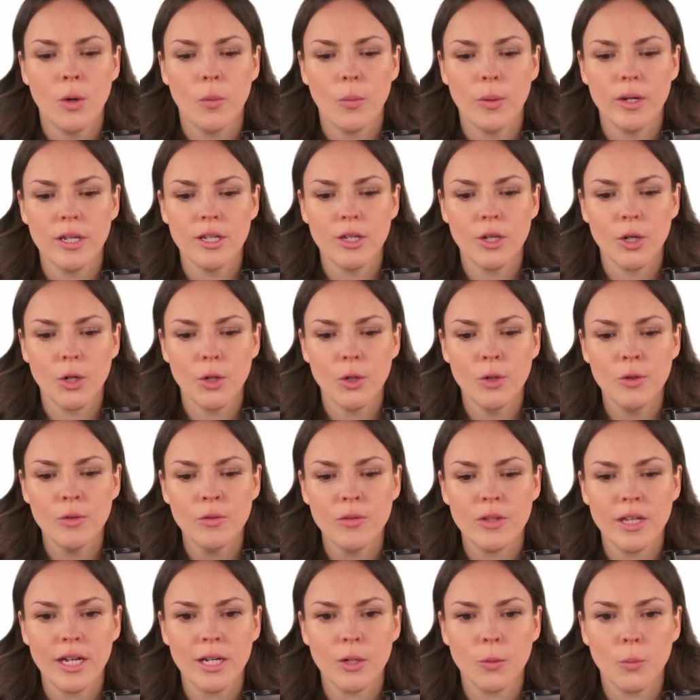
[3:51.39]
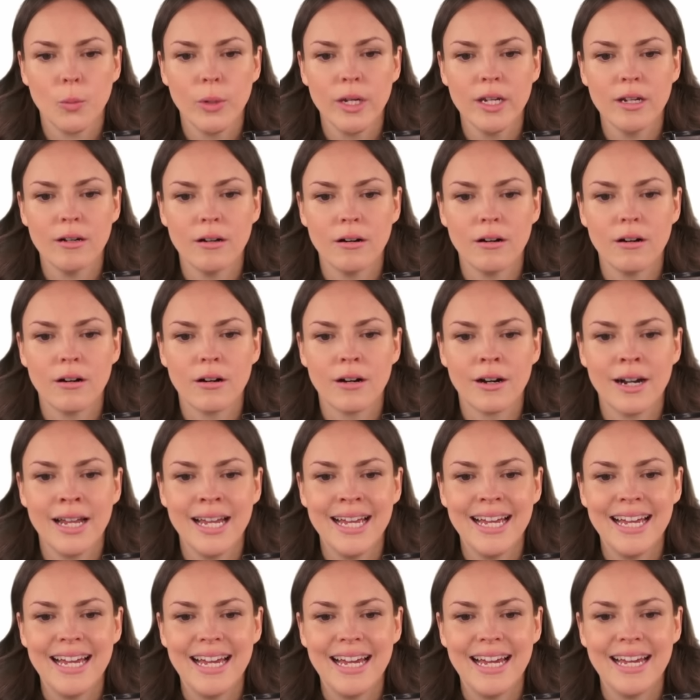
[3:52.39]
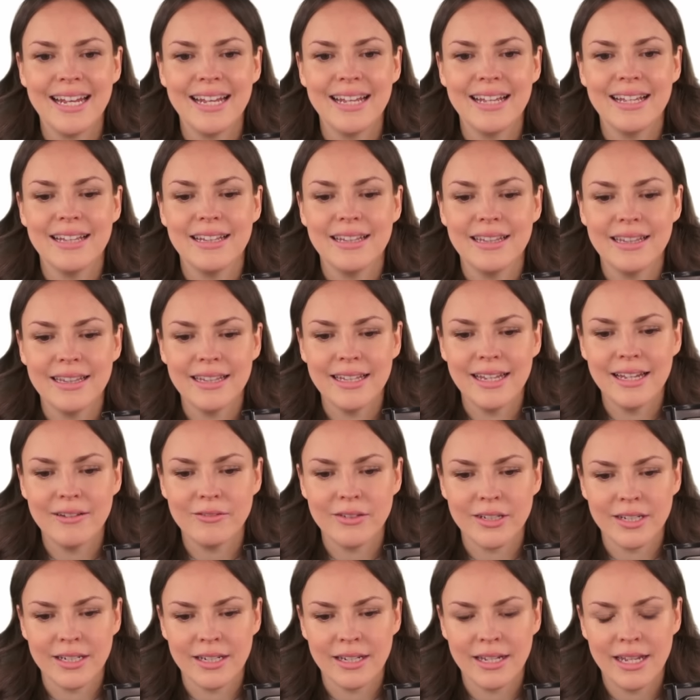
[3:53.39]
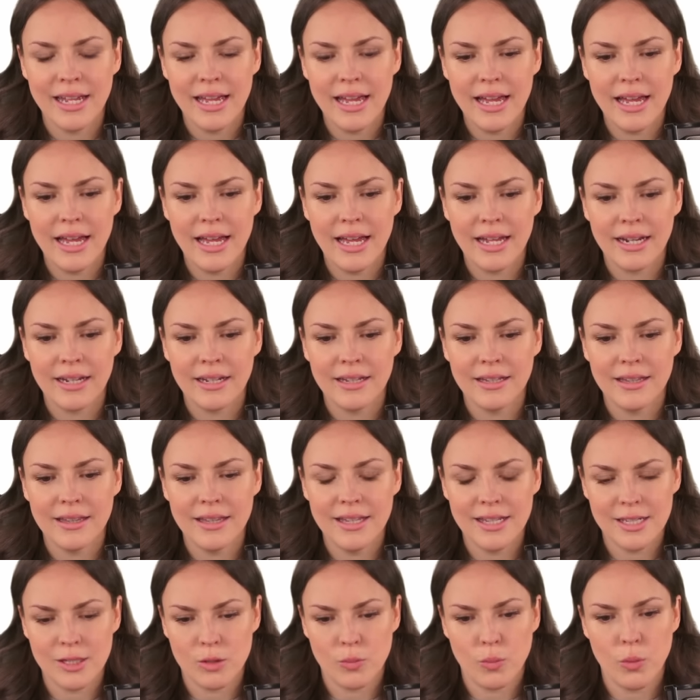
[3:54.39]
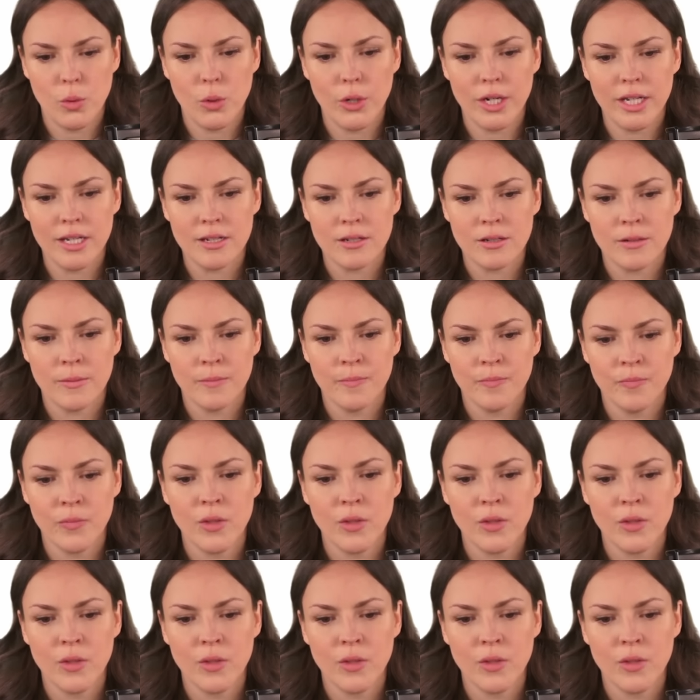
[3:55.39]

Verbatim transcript: we know that we are at 11 at this point.